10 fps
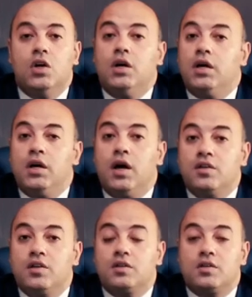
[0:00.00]

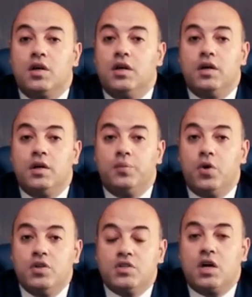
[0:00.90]
Other
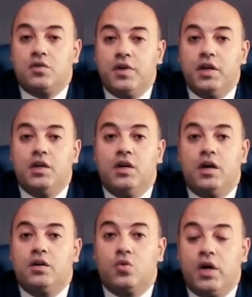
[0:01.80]
points are very
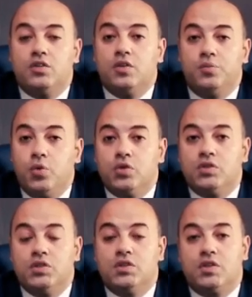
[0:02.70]
and quite
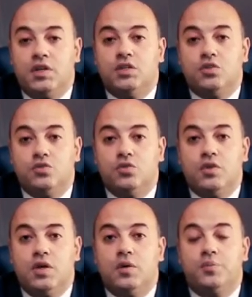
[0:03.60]
important related to
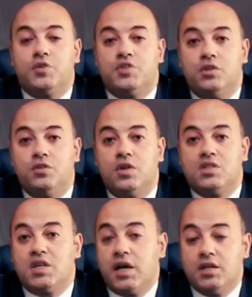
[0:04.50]
the procedural
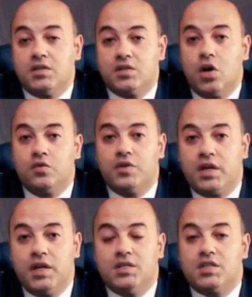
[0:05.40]
sides of the
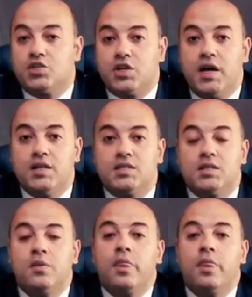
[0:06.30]
case, such as